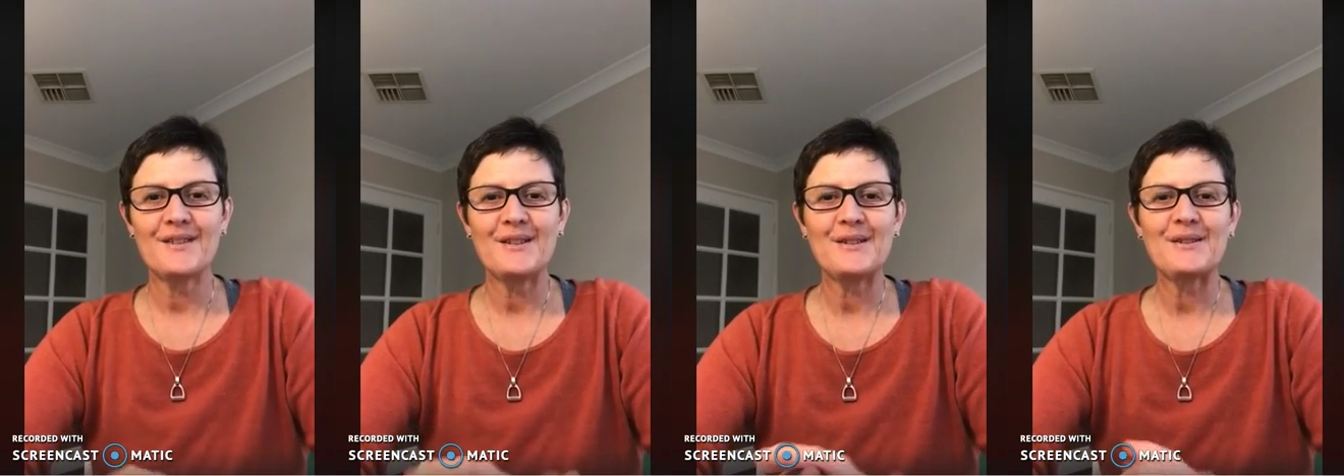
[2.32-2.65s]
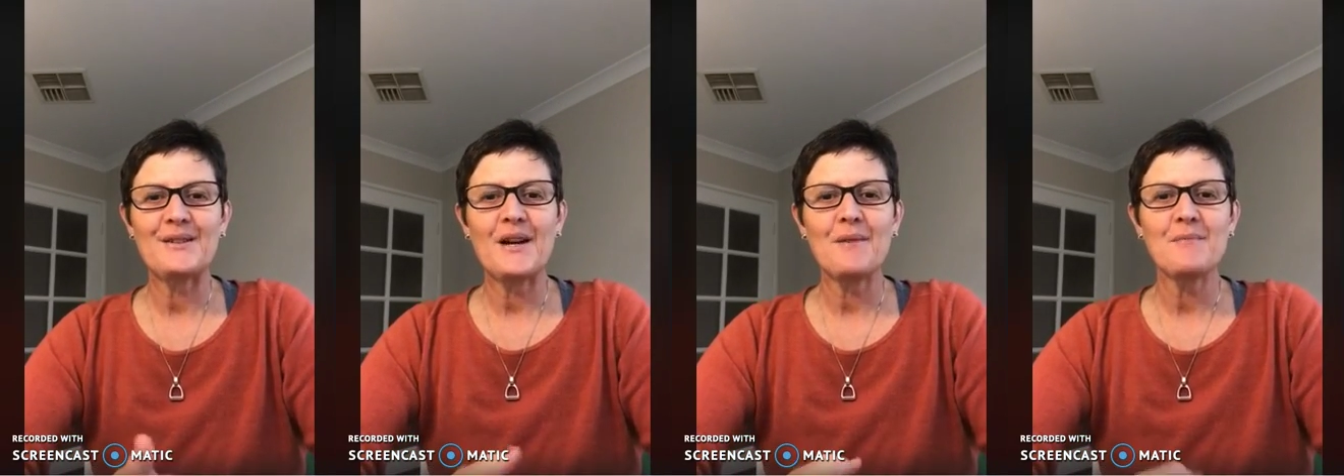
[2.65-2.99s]
Good
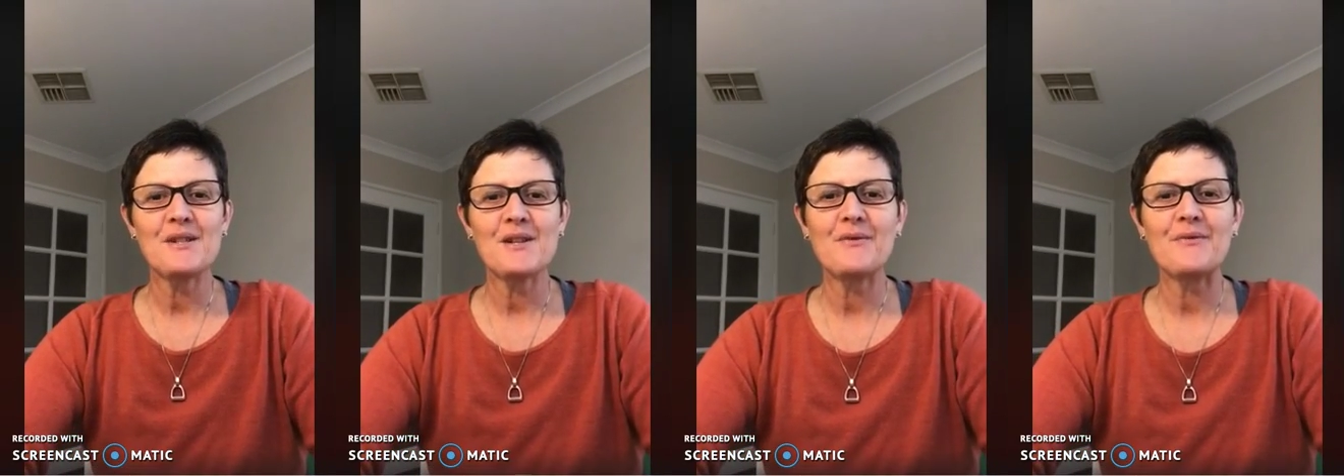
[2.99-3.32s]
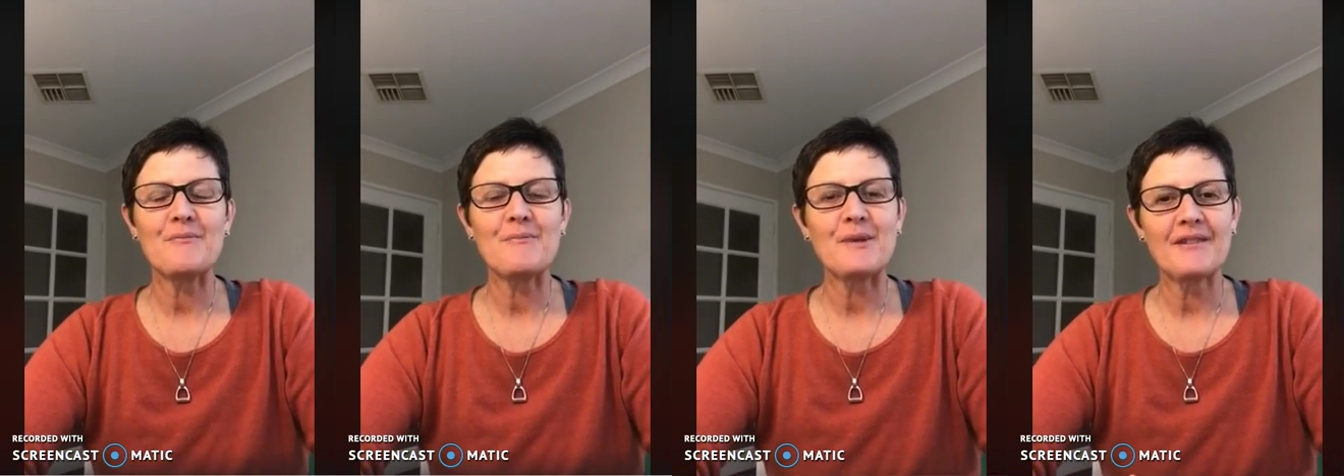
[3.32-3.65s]
afternoon. I'm
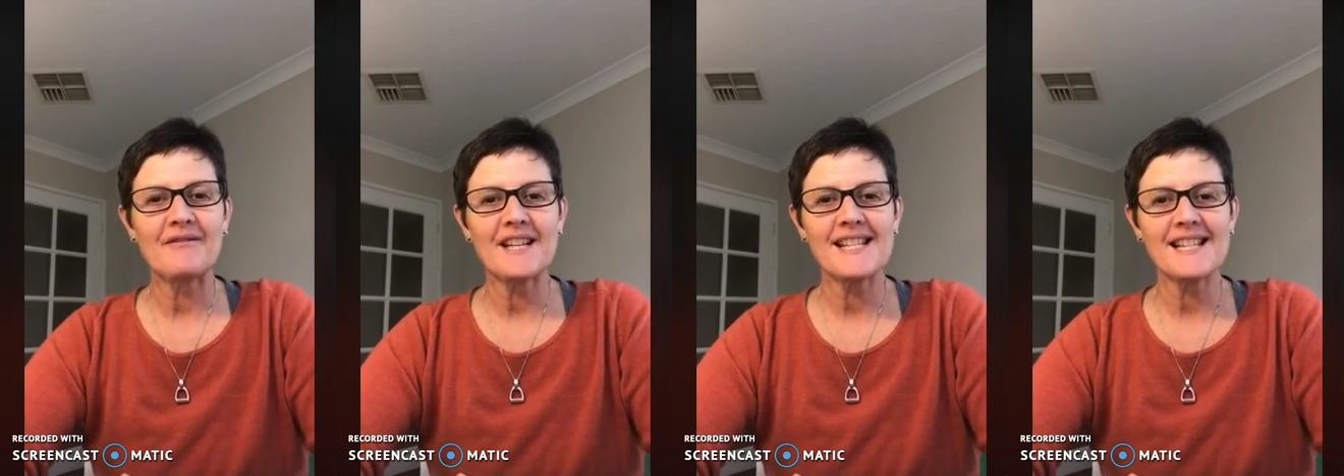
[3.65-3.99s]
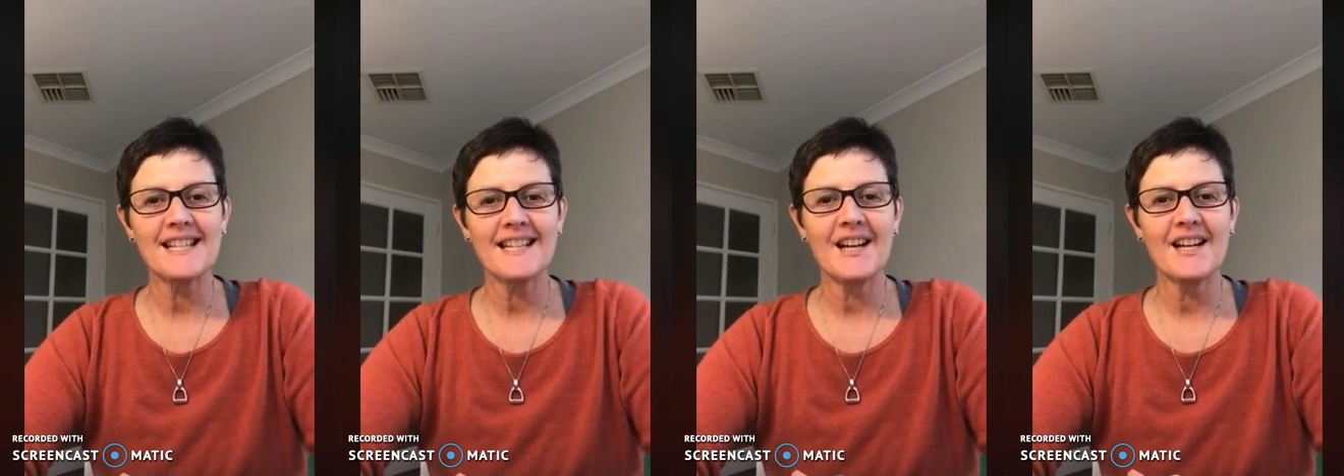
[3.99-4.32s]
Michelle from Body
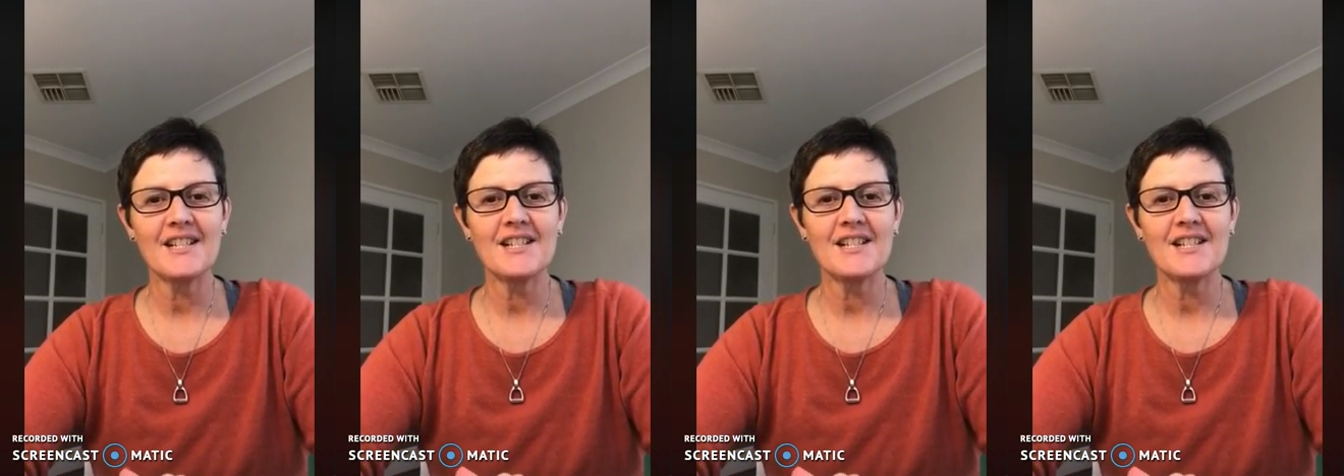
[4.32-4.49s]
Fix It.